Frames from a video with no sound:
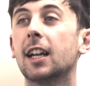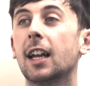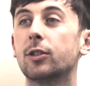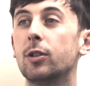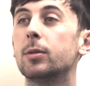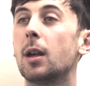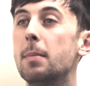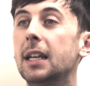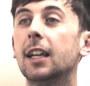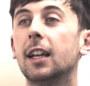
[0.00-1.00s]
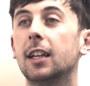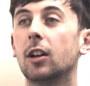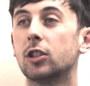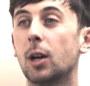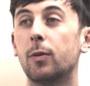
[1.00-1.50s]
classrooms immediately
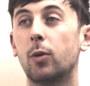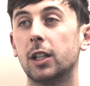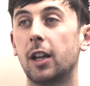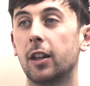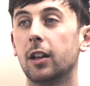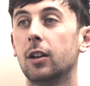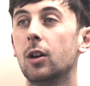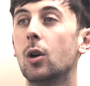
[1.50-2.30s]
on top of one another,